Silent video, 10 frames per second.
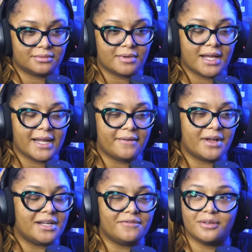I
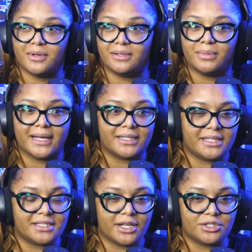loved him in Black Lady
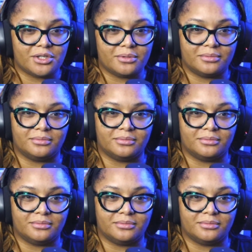Sketch Show.